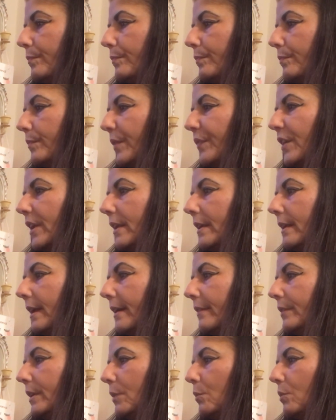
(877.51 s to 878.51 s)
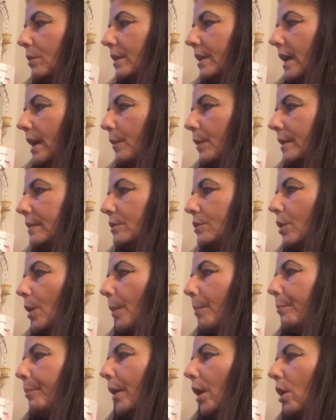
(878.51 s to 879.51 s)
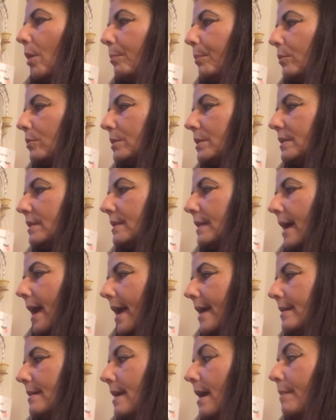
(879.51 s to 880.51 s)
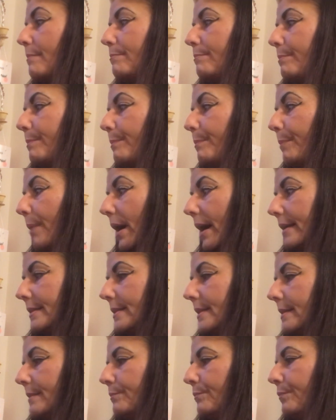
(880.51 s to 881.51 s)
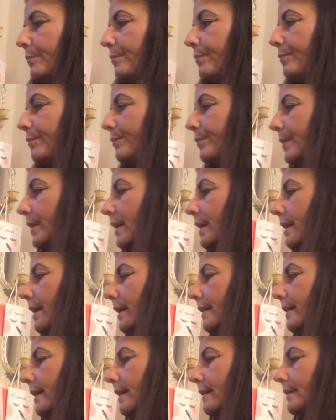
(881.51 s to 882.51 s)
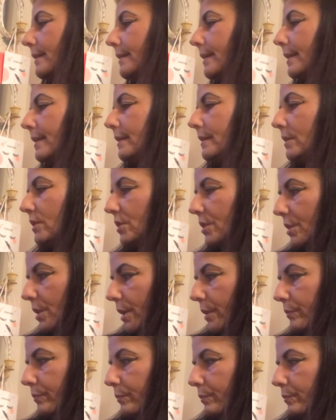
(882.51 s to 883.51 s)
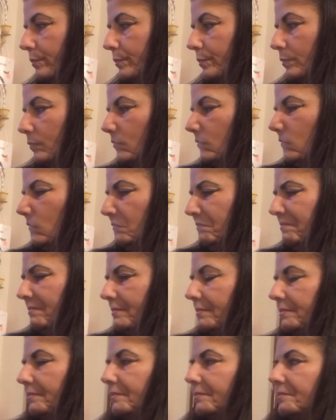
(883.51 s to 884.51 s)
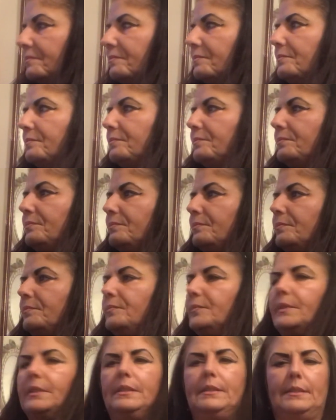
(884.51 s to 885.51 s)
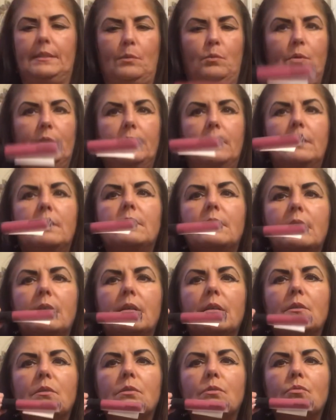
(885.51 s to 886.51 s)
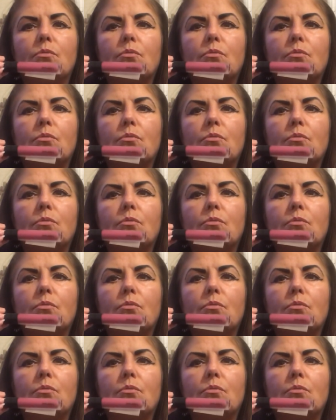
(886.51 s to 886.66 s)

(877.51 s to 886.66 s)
If I didn't have anywhere to go, I'd do a purple today. But I got things to do. Let's see what this is.